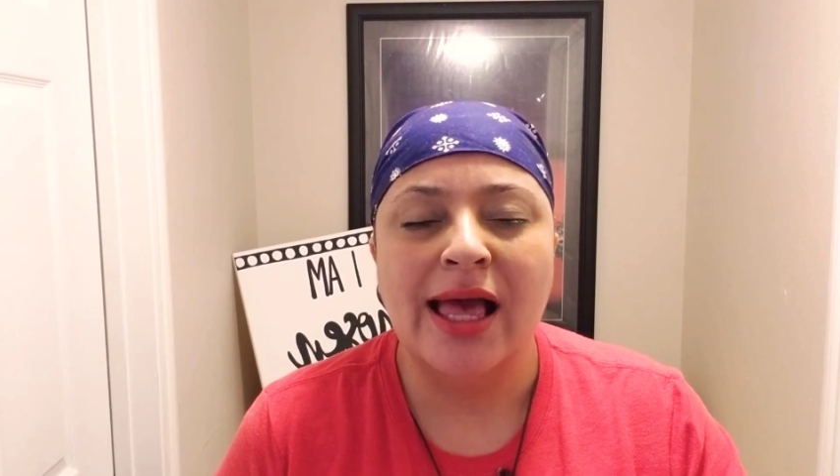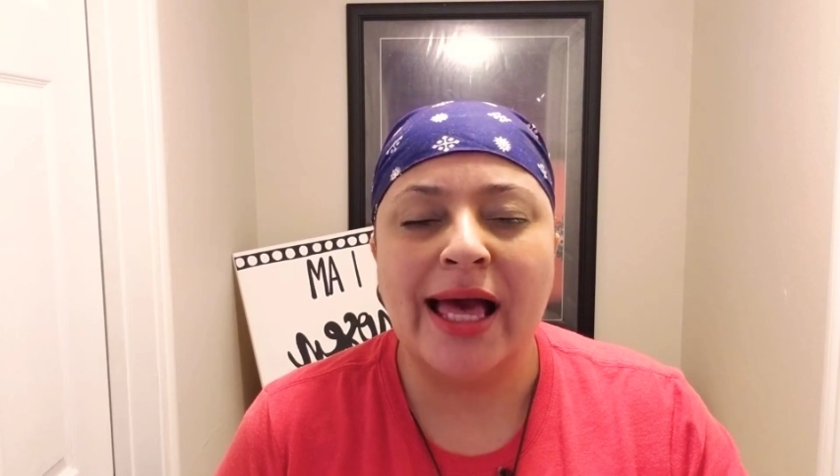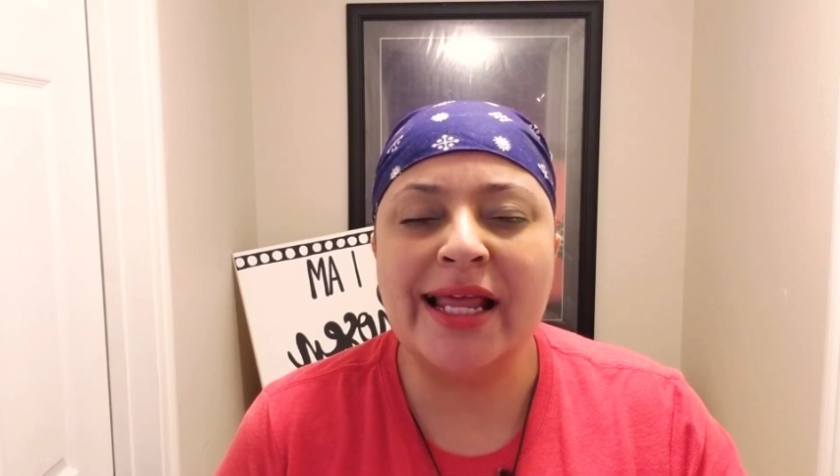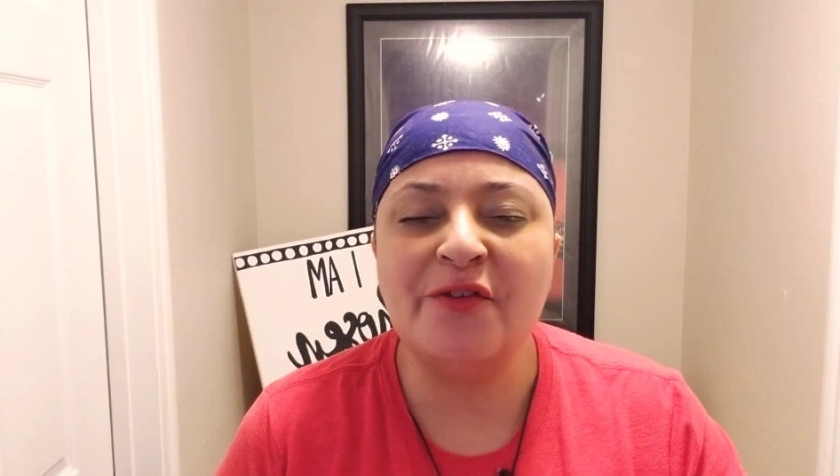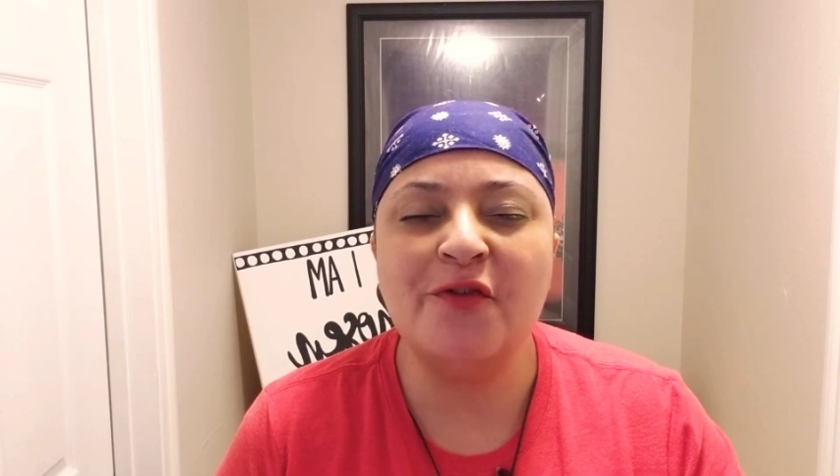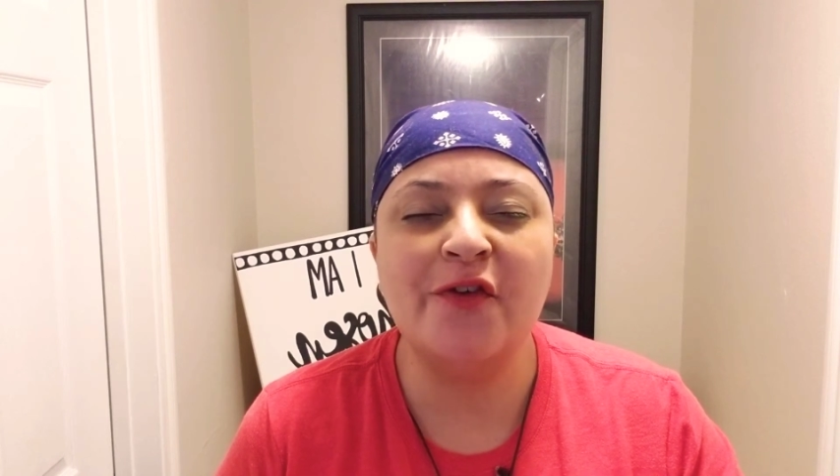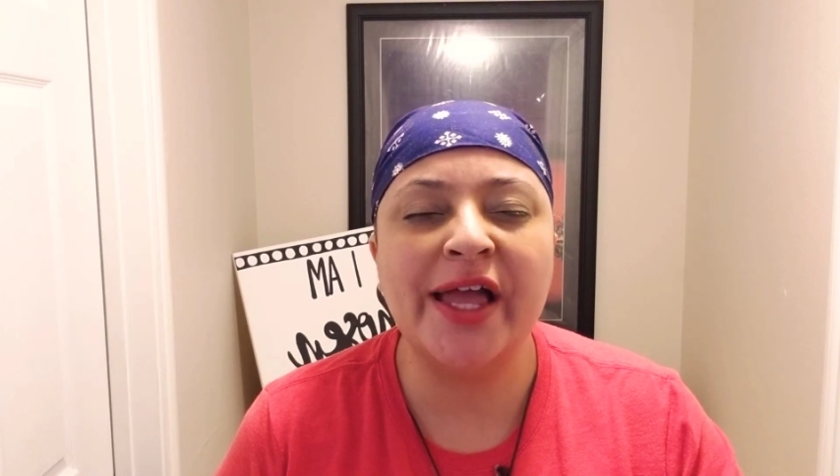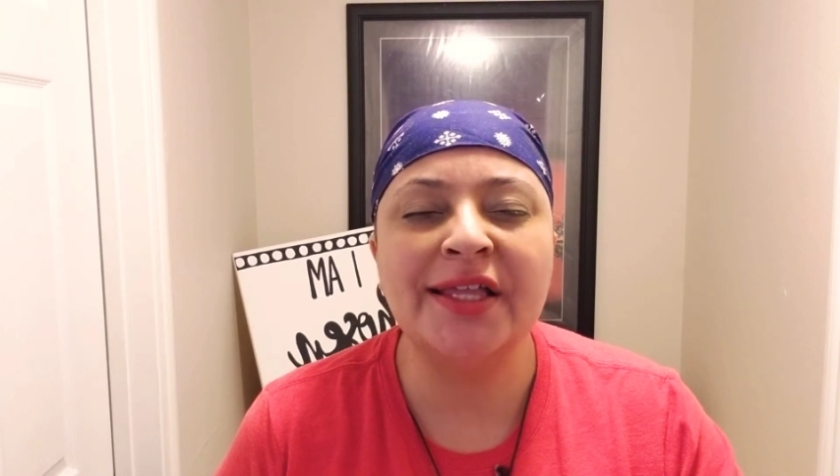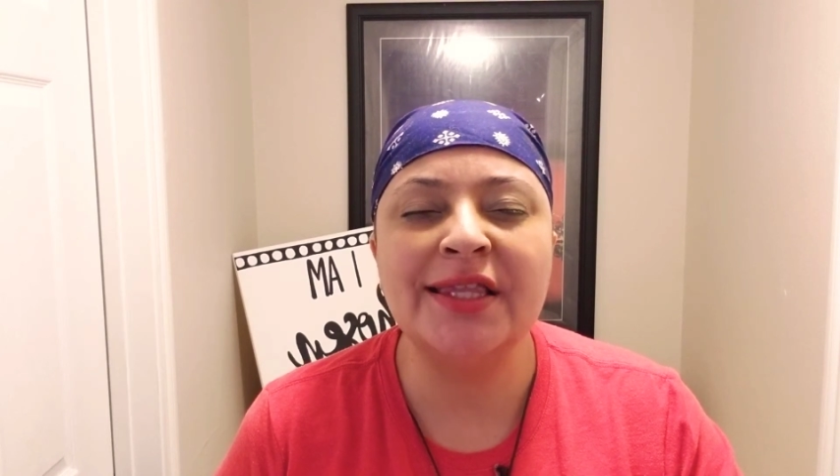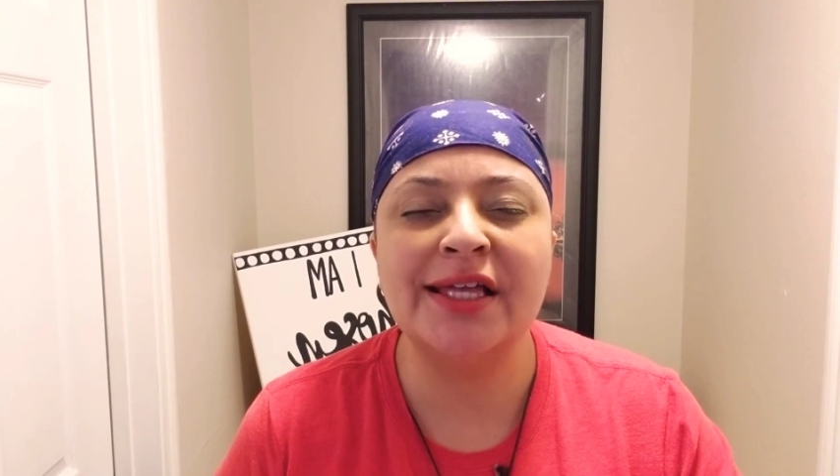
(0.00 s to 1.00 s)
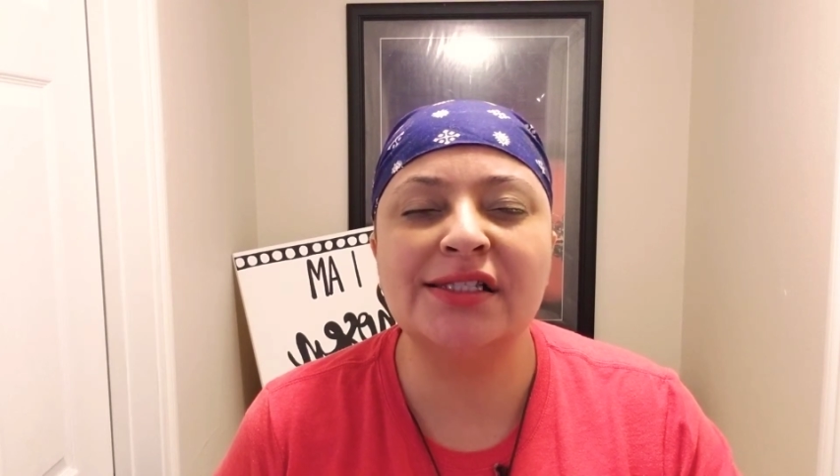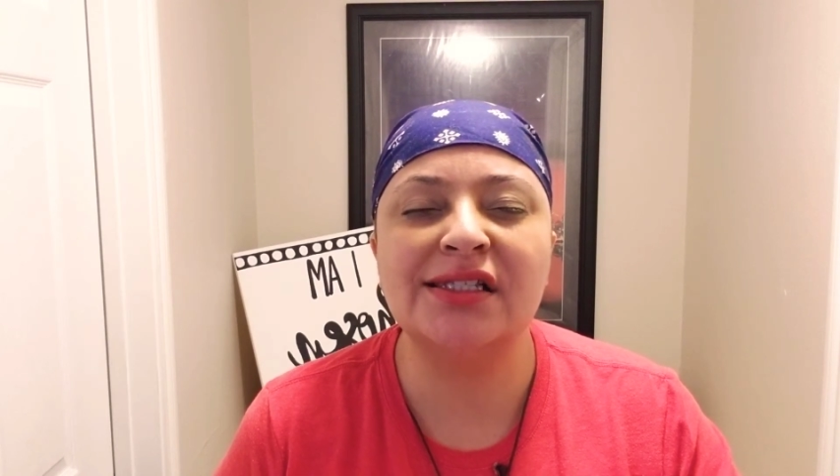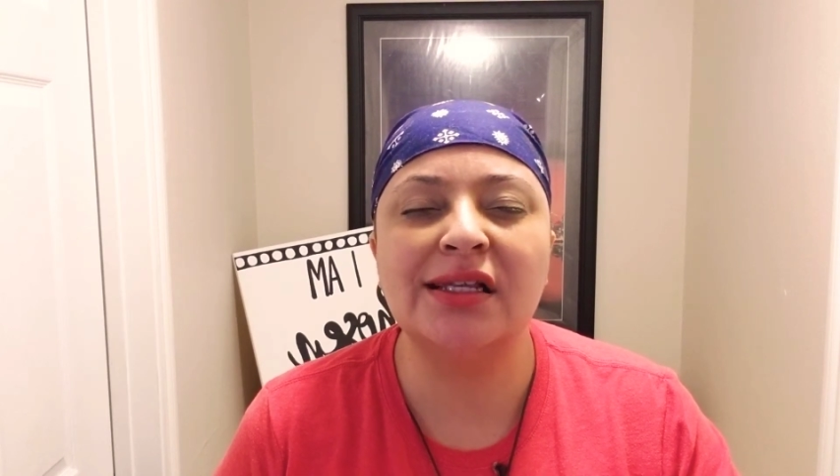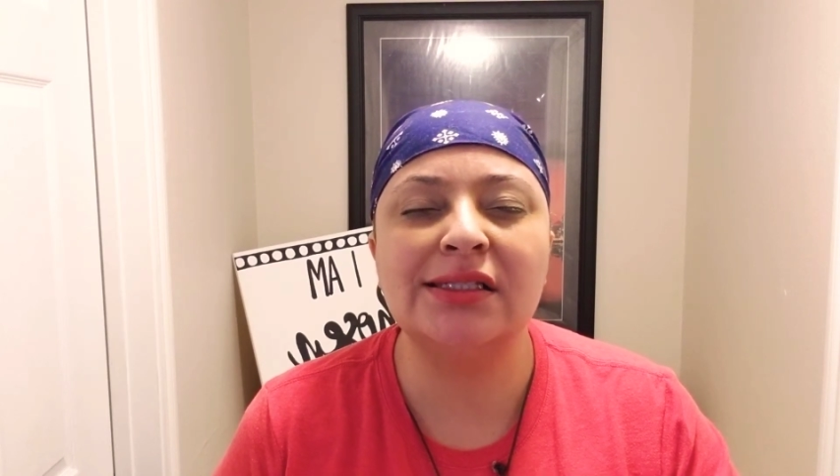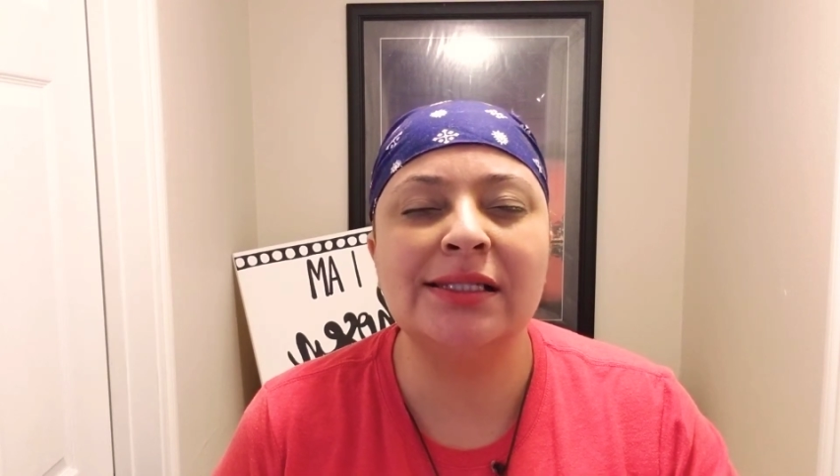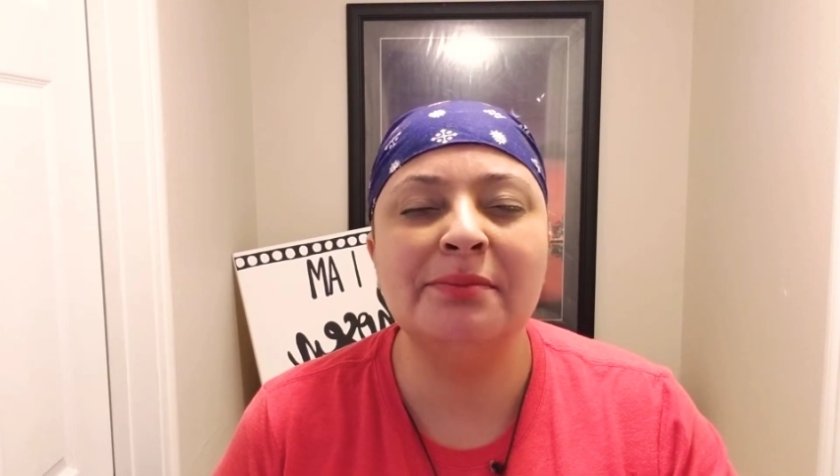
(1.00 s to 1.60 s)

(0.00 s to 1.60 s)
And I find that to